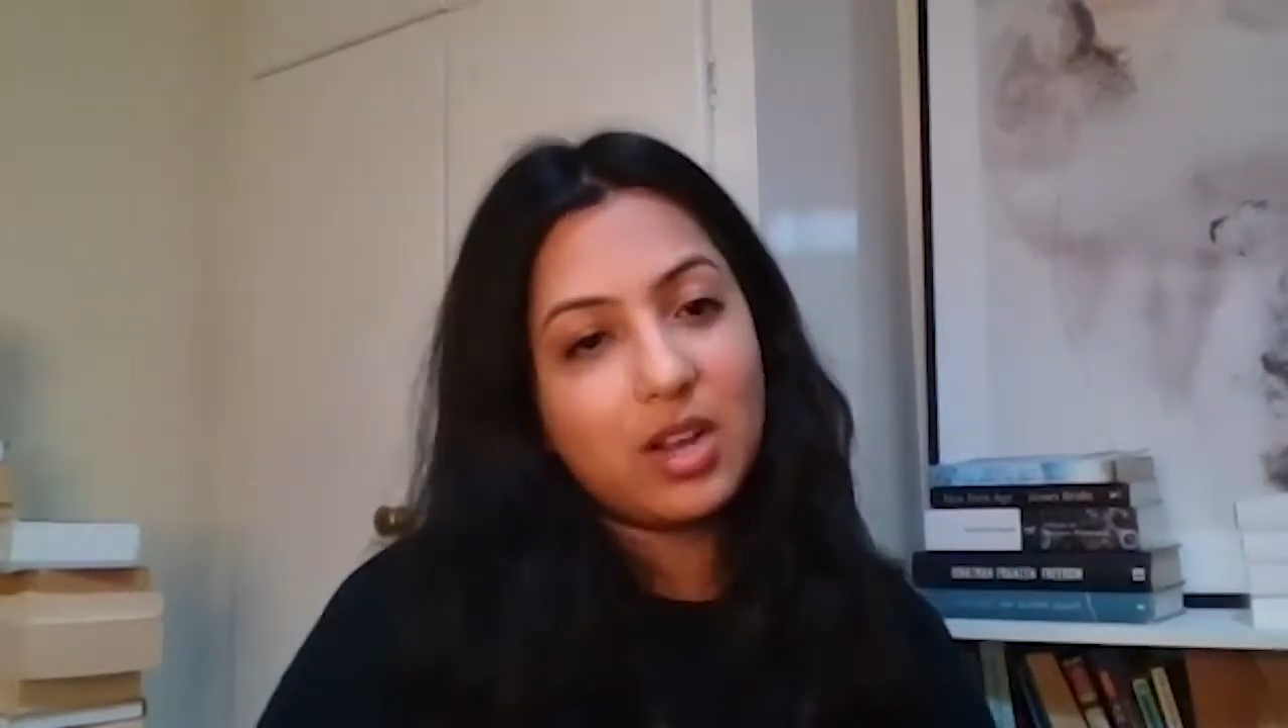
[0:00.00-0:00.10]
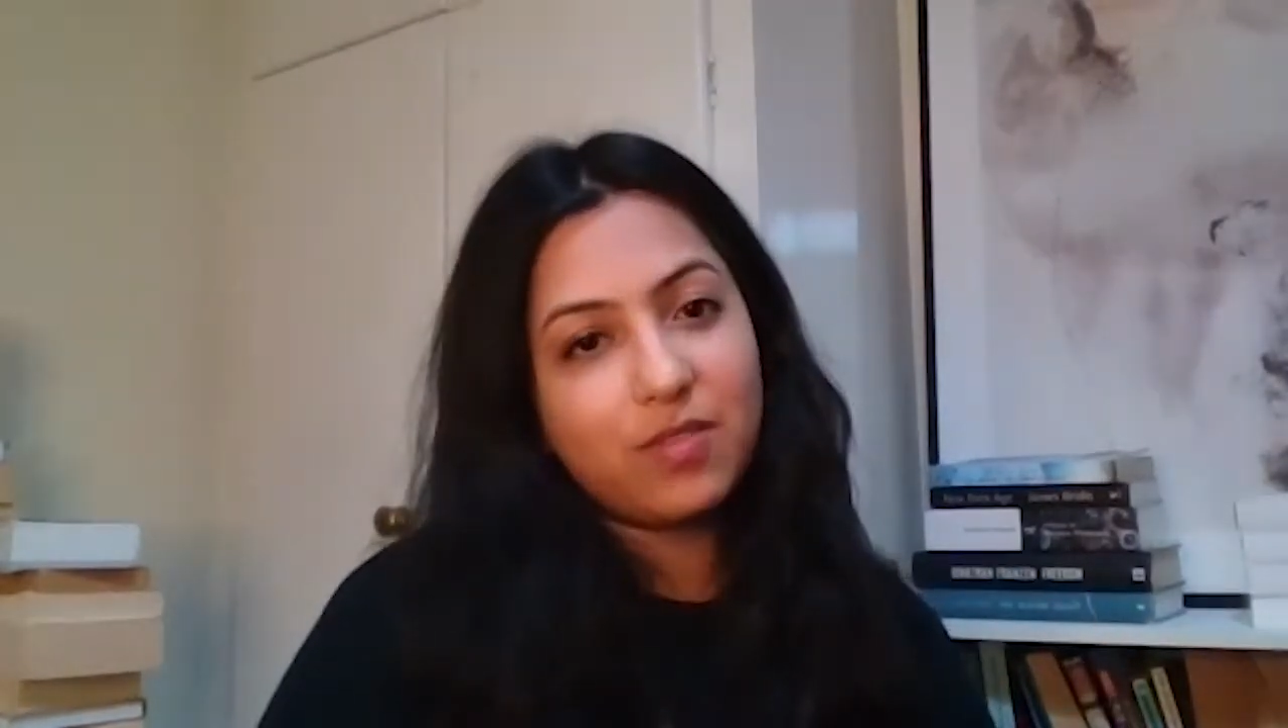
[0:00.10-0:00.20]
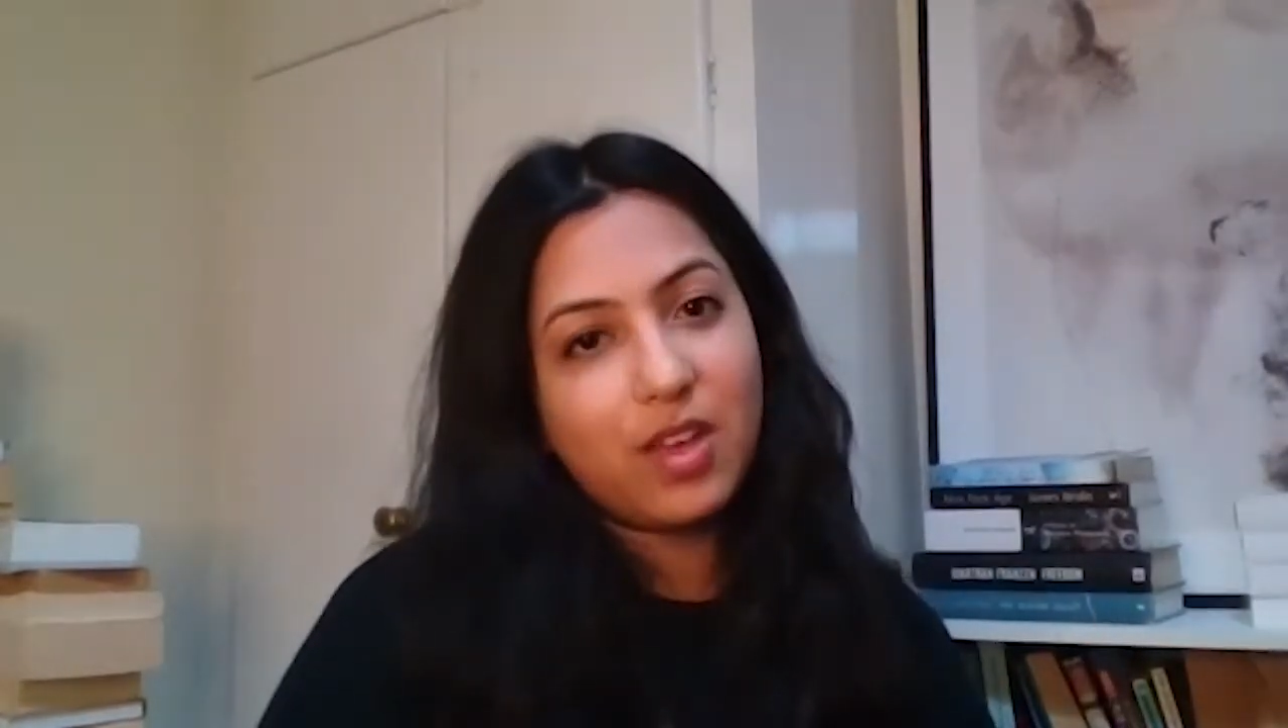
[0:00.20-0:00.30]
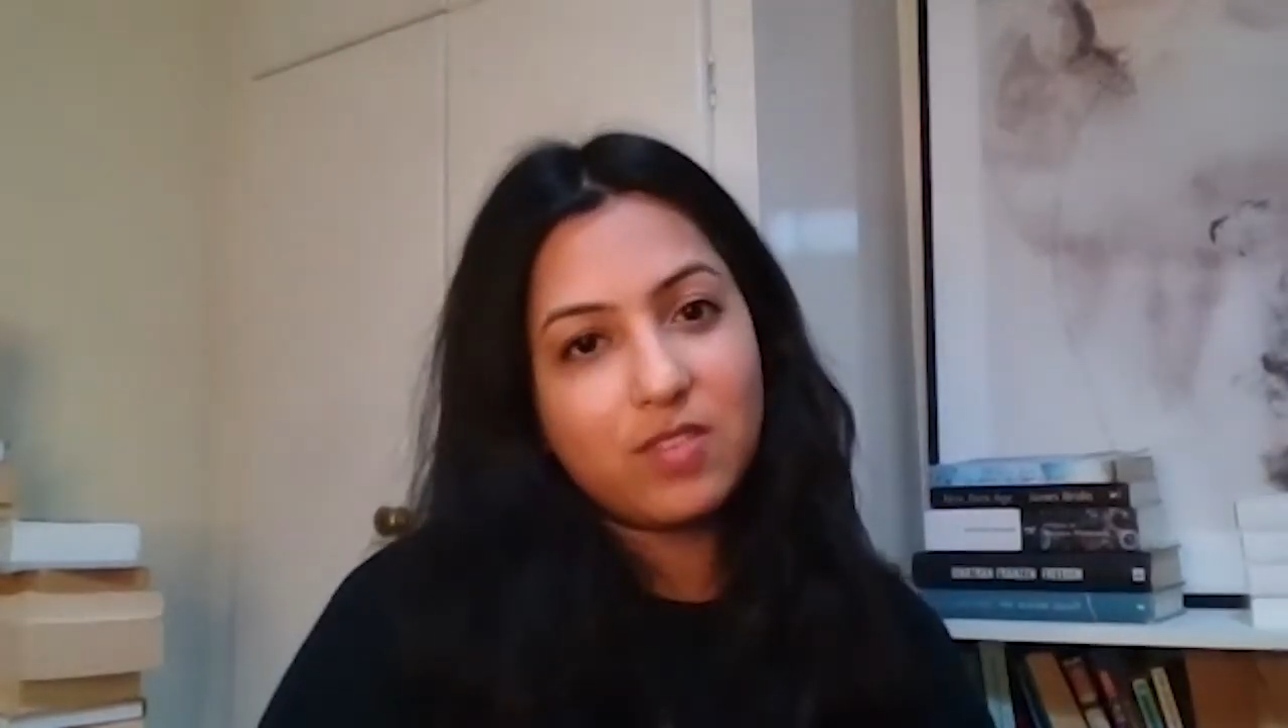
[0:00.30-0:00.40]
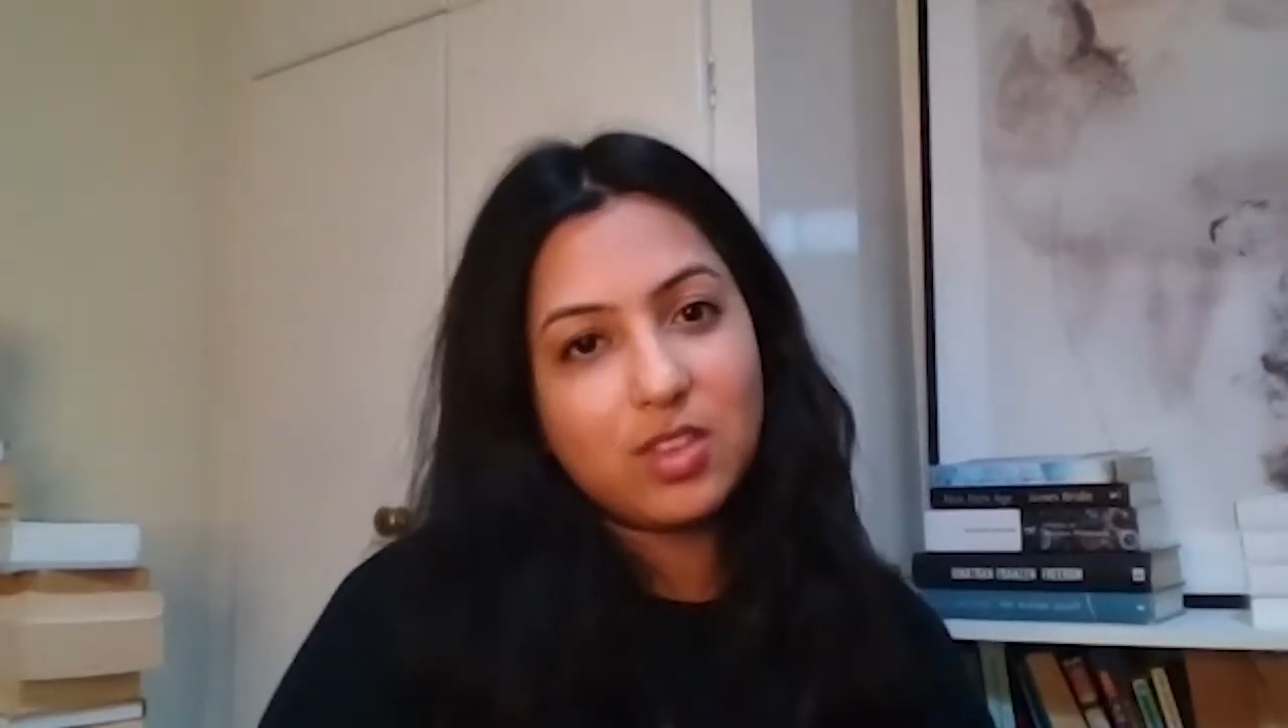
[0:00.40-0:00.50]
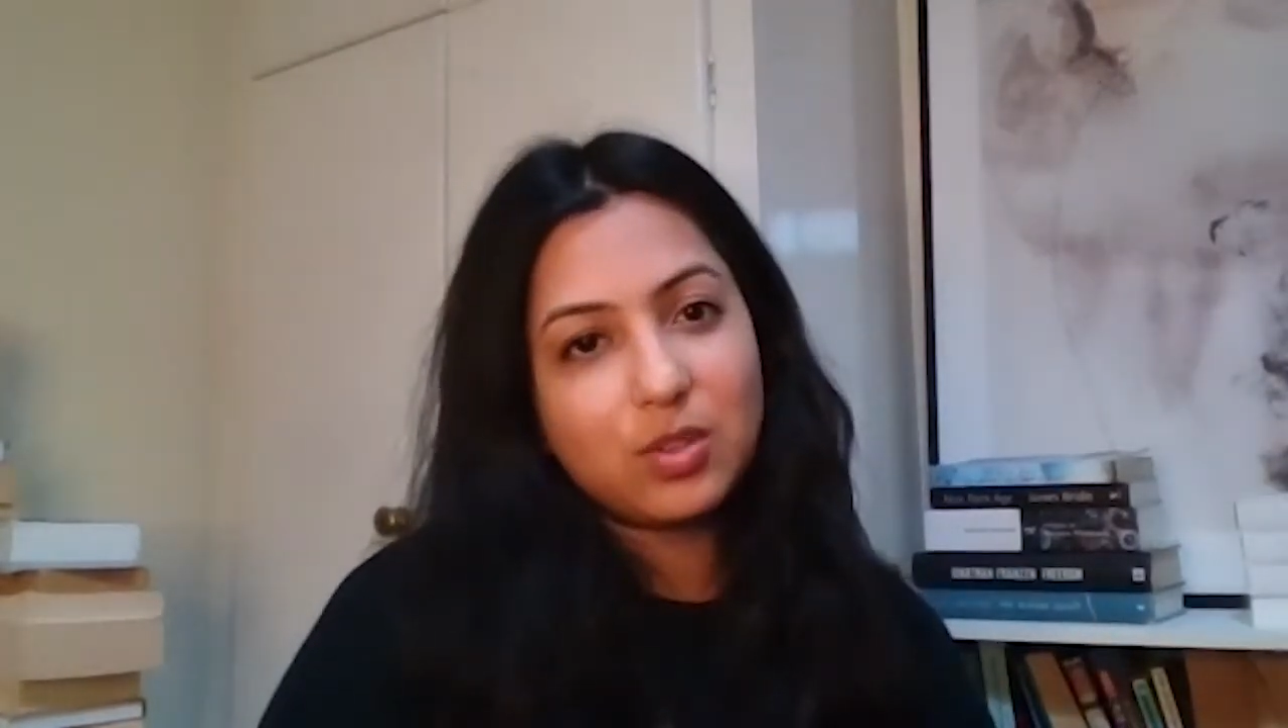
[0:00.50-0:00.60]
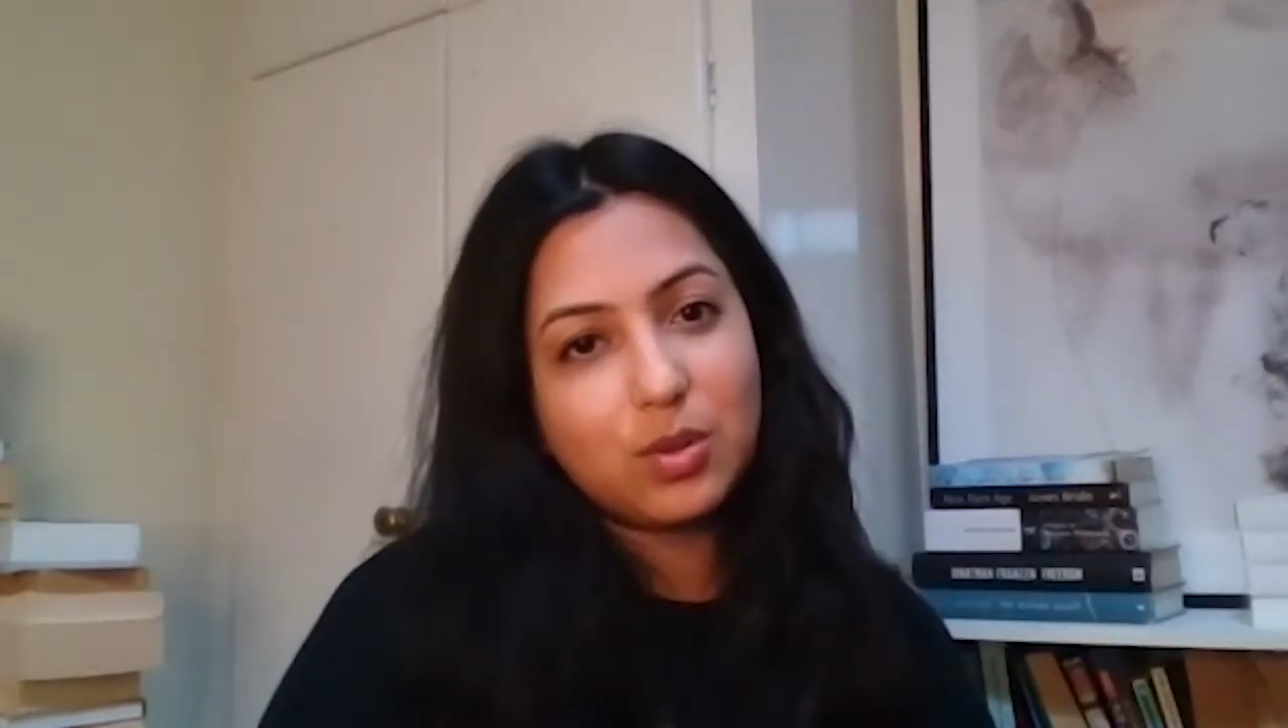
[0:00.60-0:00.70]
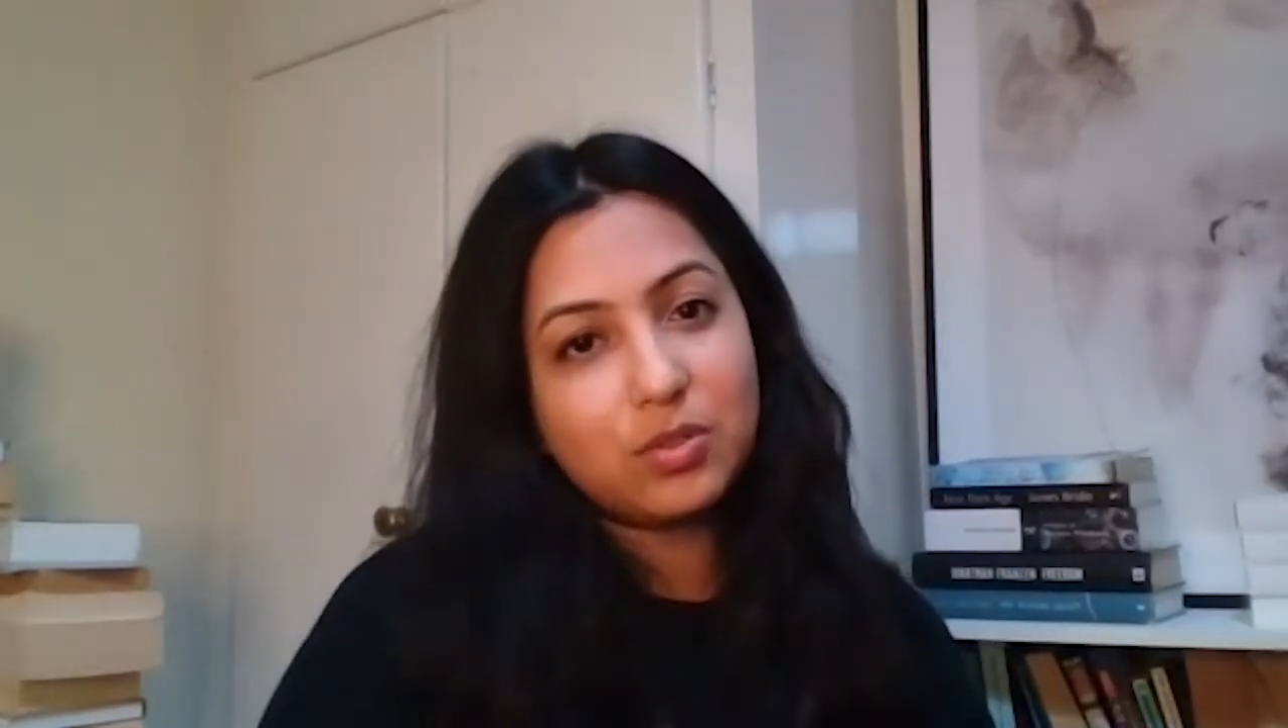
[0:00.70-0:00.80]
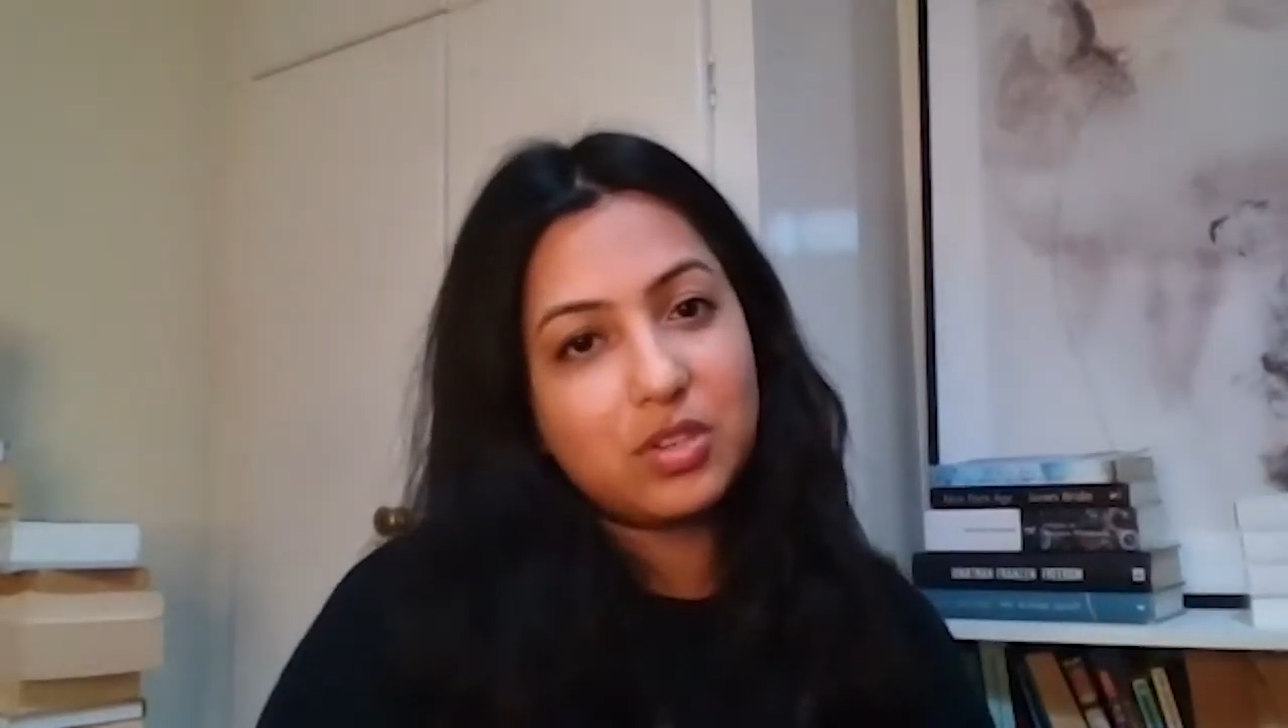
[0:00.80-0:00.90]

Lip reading: I was 5 years old,